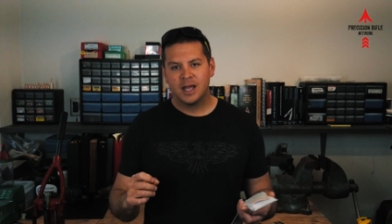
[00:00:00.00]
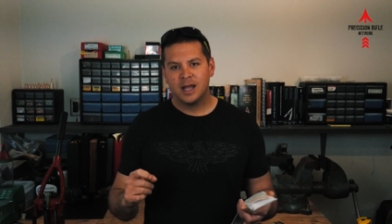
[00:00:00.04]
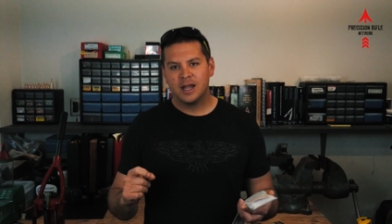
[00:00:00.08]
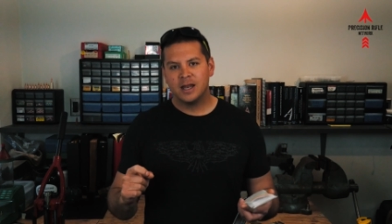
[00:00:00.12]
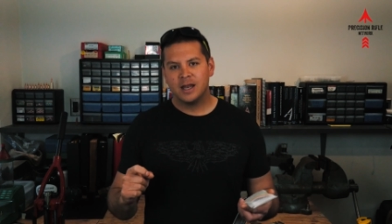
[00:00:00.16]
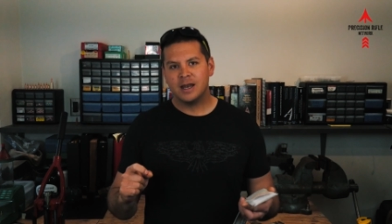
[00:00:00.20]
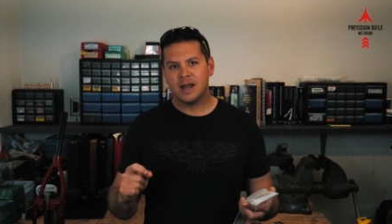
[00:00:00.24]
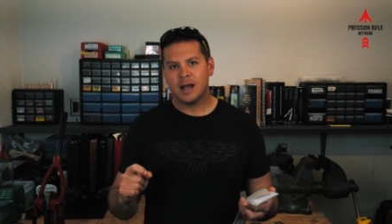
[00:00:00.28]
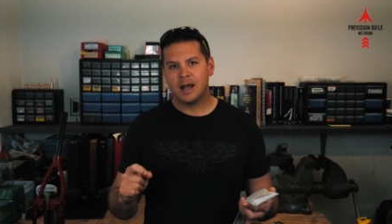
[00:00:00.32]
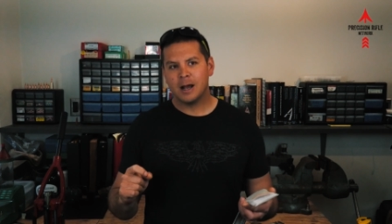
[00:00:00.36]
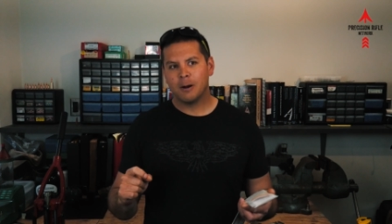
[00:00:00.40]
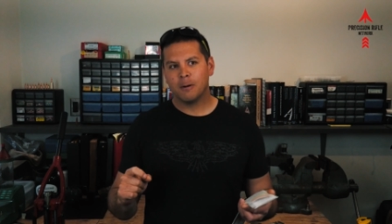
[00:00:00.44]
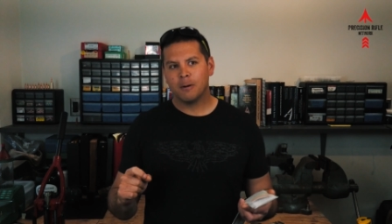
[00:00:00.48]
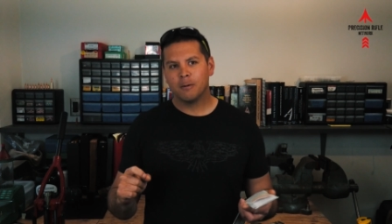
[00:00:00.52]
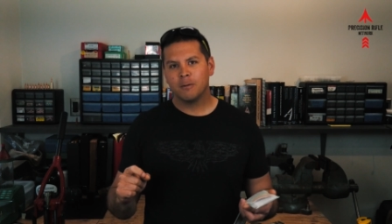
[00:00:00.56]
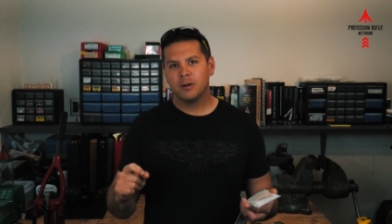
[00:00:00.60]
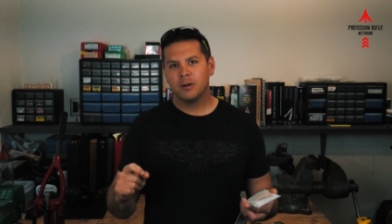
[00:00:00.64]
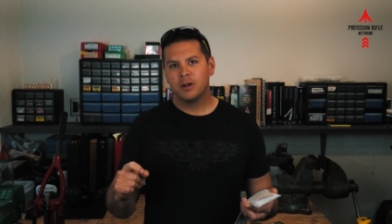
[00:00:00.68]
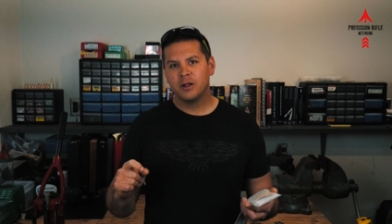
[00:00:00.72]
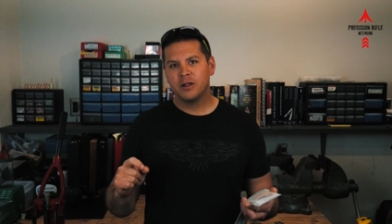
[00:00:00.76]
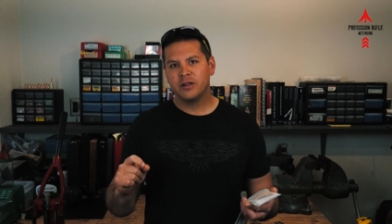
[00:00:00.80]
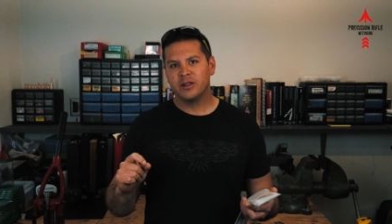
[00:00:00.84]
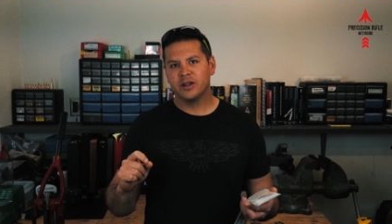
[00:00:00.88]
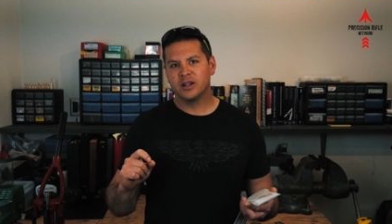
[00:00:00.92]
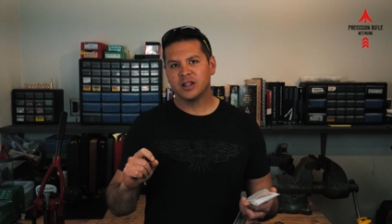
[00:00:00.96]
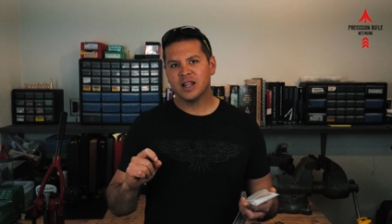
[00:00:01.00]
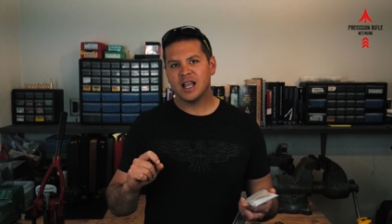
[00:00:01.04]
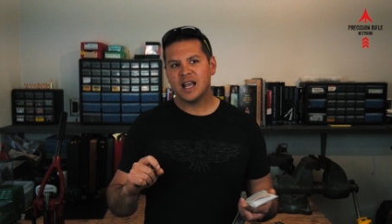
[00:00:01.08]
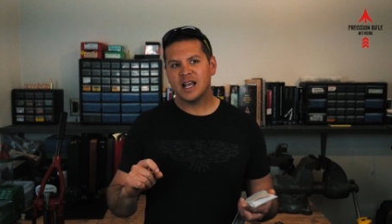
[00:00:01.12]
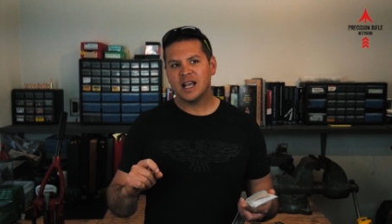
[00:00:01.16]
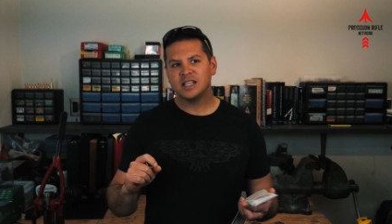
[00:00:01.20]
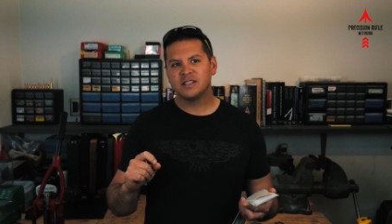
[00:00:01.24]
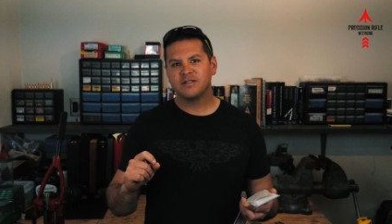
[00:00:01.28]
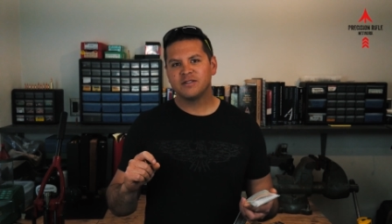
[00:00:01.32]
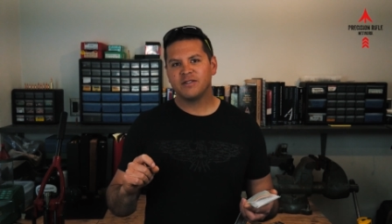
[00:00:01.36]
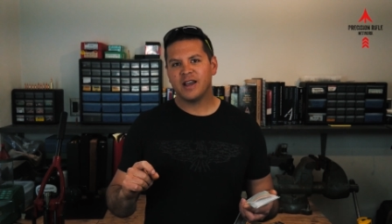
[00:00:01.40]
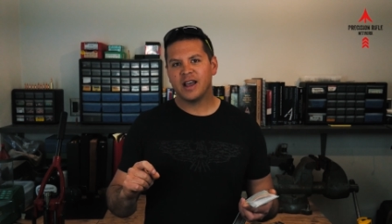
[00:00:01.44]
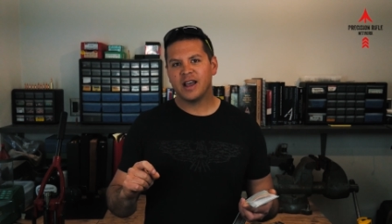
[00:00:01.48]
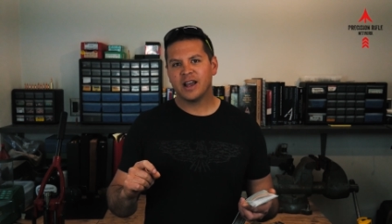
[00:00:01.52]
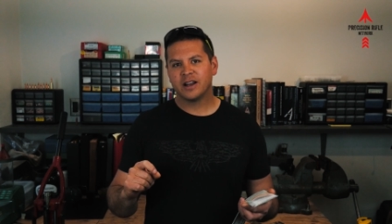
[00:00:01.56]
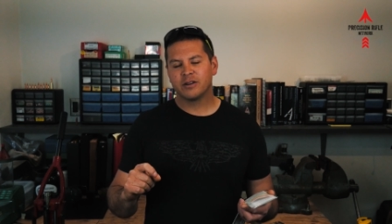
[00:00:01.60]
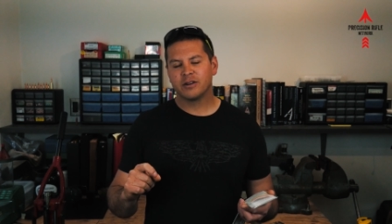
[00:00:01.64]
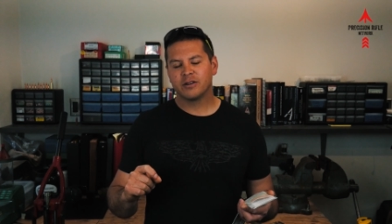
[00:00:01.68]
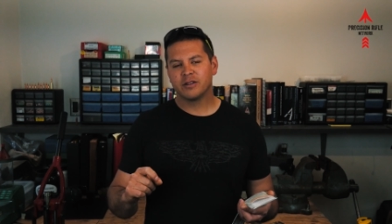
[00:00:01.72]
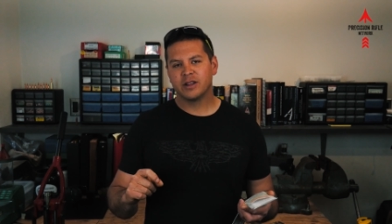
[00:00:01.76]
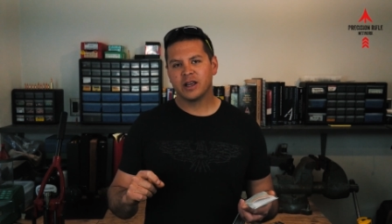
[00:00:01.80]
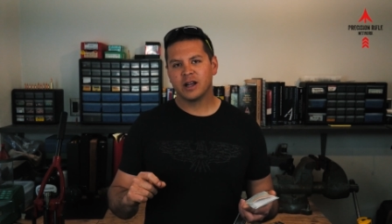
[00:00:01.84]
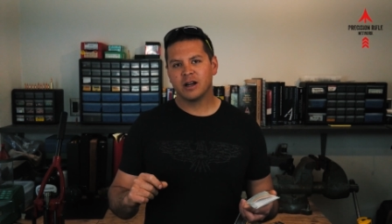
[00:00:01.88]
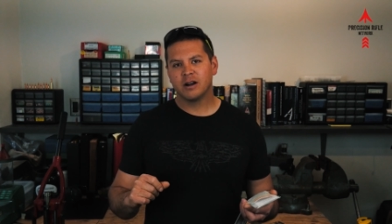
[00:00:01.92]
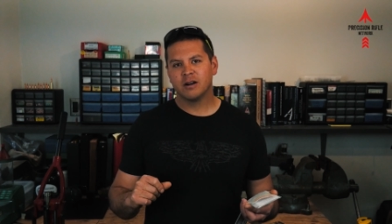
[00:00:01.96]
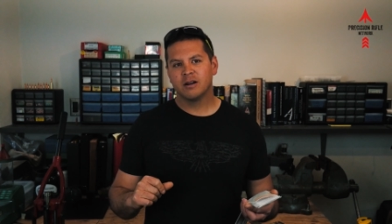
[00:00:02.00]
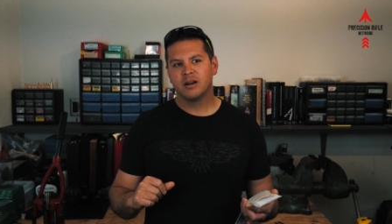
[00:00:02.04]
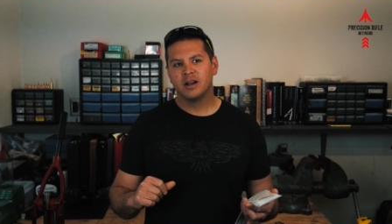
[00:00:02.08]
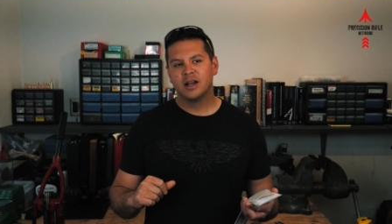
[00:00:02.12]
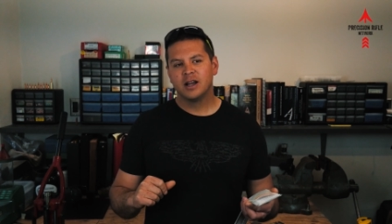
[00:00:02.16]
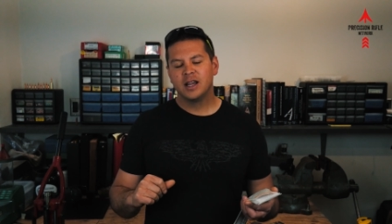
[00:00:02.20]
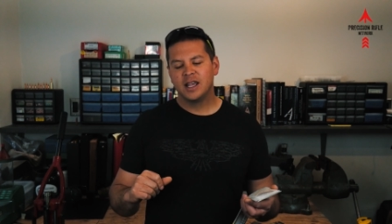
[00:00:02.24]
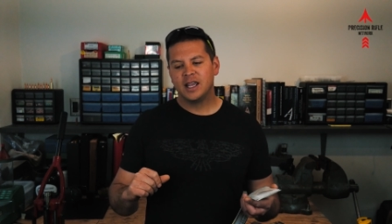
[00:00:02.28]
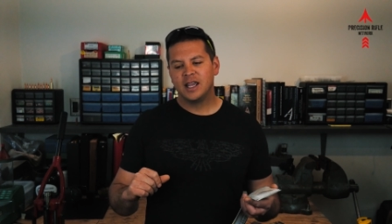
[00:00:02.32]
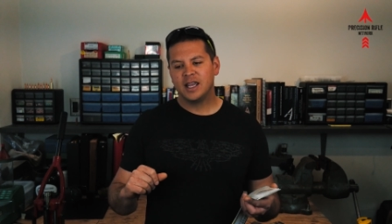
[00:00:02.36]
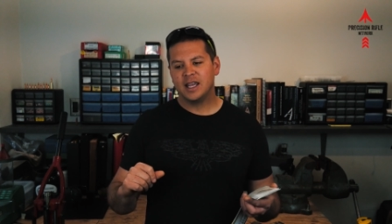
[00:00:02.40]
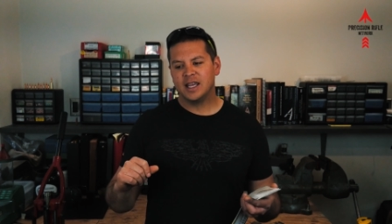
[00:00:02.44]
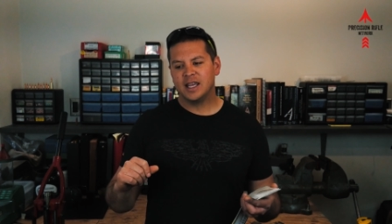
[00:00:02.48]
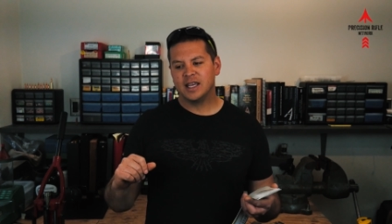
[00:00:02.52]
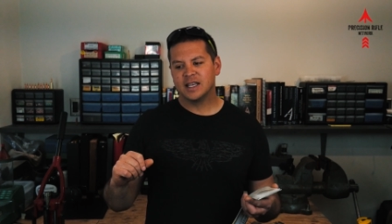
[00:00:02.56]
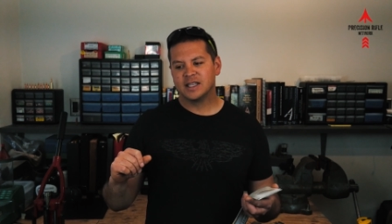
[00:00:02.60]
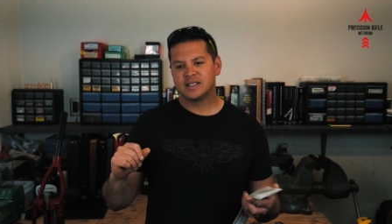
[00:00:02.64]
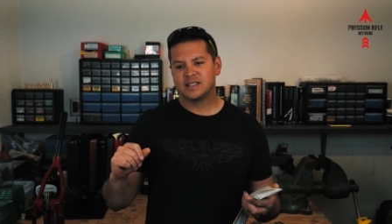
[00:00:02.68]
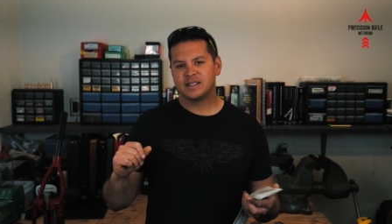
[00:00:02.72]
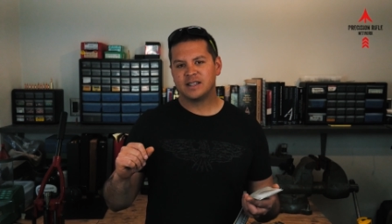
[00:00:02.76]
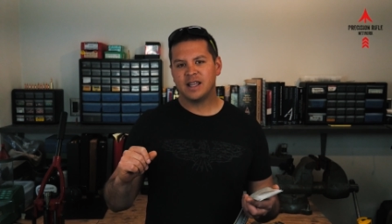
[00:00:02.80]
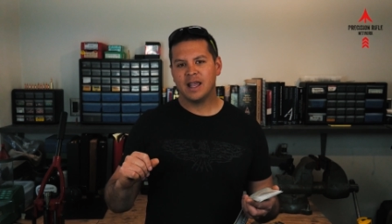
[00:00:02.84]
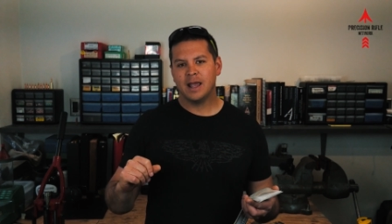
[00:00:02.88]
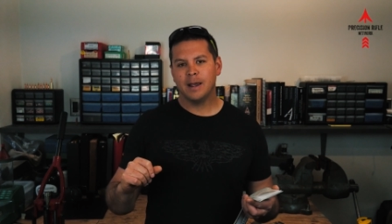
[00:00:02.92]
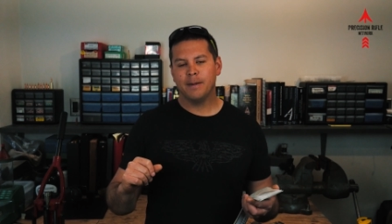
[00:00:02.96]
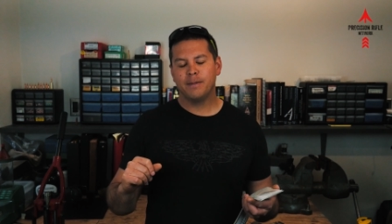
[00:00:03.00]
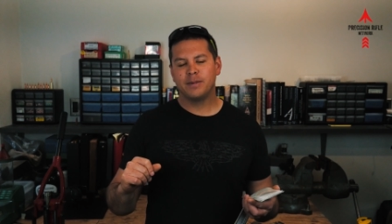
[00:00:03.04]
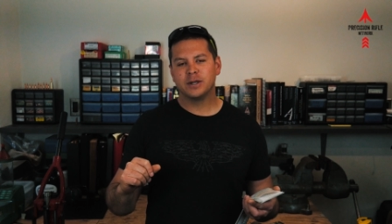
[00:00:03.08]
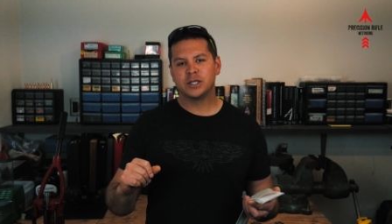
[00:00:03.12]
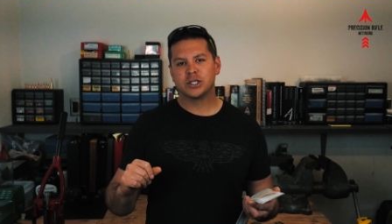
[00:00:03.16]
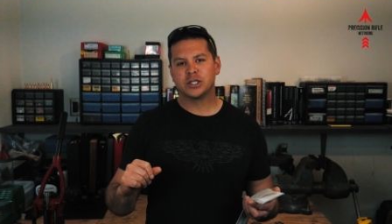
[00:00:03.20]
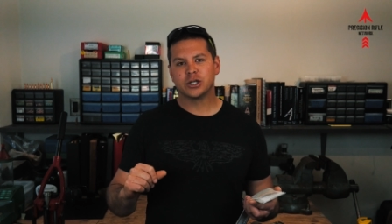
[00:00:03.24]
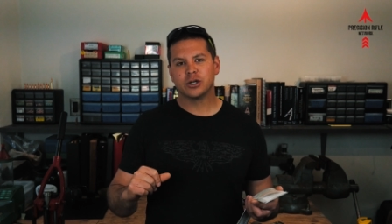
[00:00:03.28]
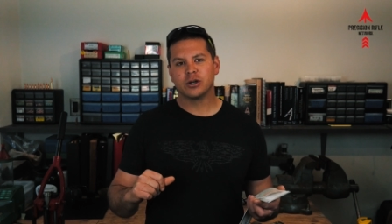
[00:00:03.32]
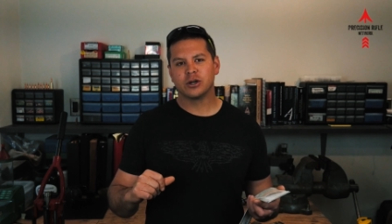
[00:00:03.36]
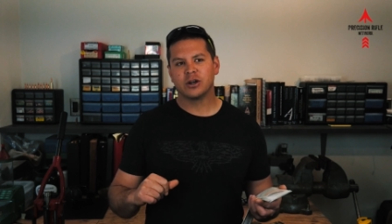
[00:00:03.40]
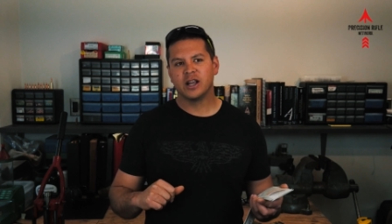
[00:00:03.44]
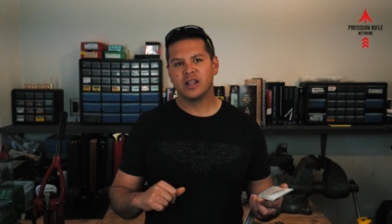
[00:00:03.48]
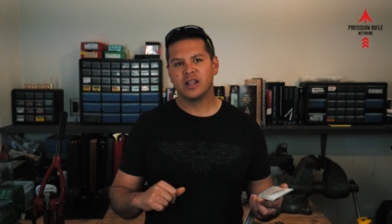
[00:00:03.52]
Now, the last factor there is temperature,